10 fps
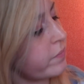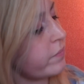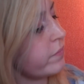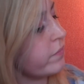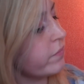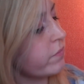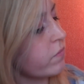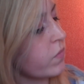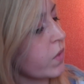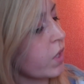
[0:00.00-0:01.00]

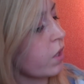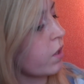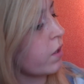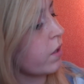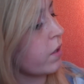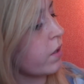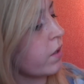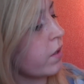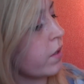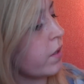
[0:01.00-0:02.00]

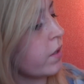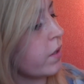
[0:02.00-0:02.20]
Nothing is said.